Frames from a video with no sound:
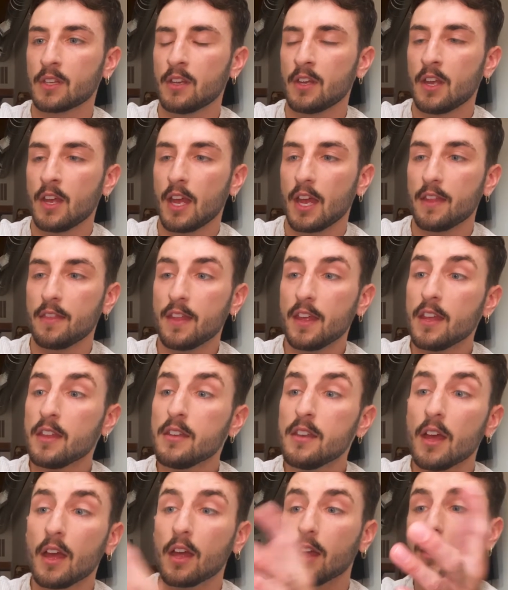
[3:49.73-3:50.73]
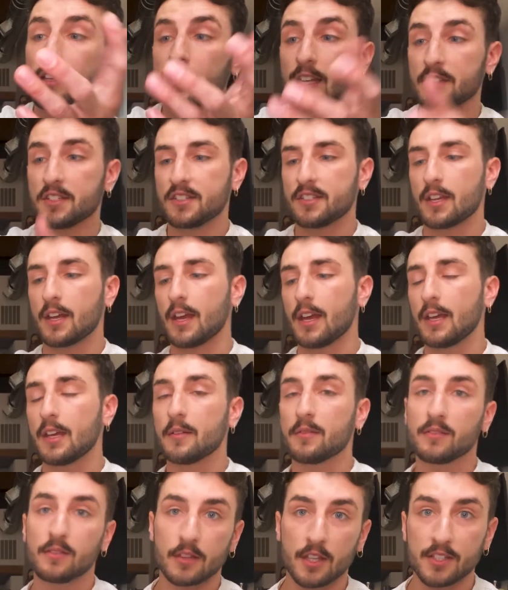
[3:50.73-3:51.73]
And then, let's
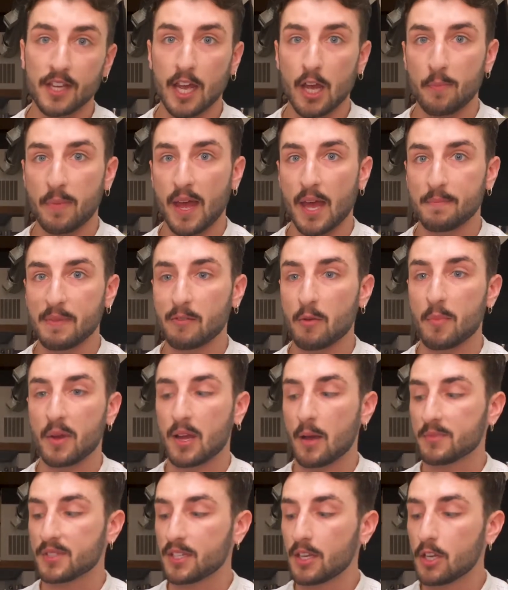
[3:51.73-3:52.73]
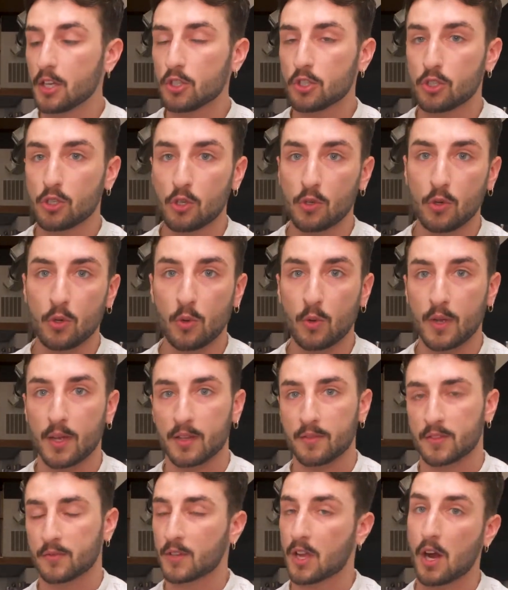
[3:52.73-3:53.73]
say the dial pad maybe becomes an issue,
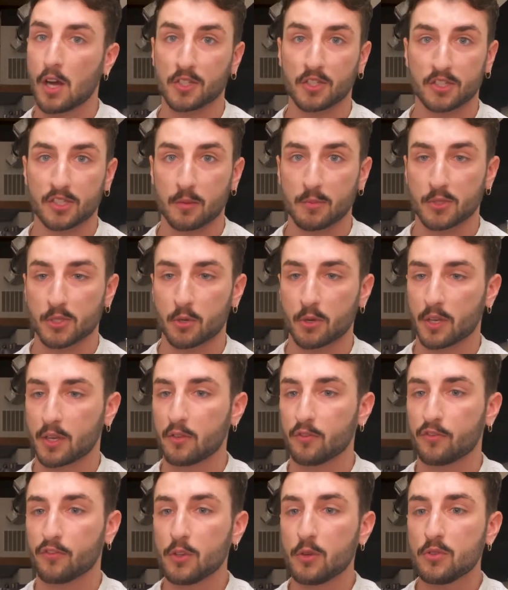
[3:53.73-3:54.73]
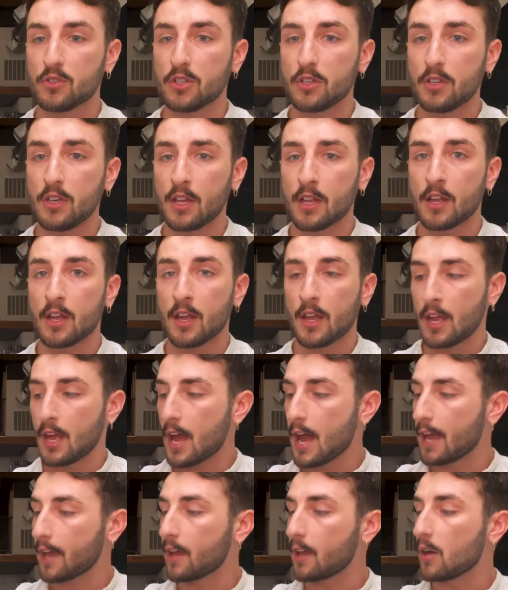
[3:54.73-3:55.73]
it causes some sort of confusion.
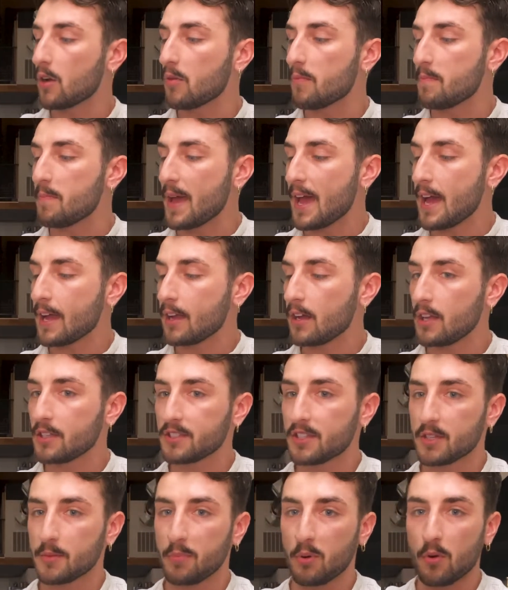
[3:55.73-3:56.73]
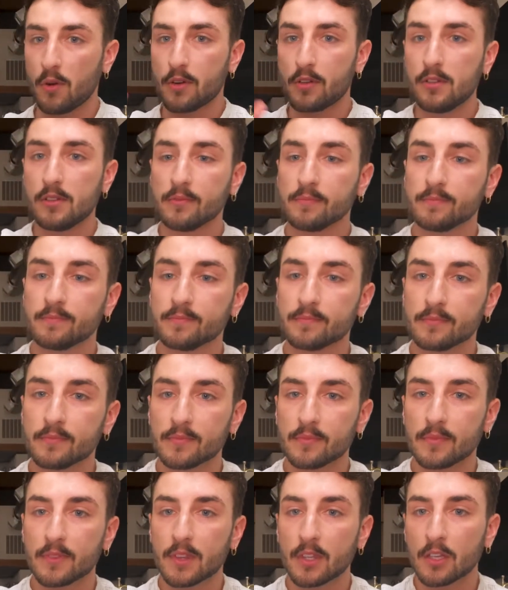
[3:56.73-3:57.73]
I can go back onto the portal,
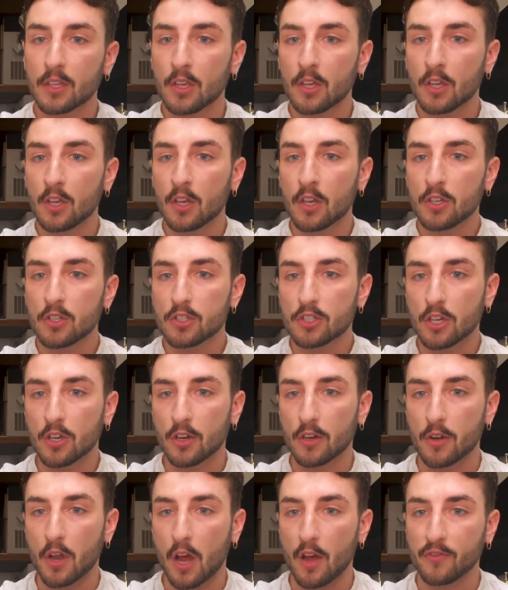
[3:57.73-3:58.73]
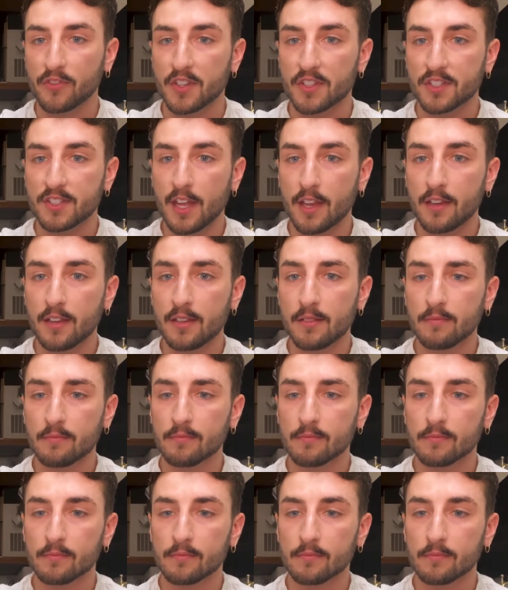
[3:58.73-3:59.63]
turn off the setting,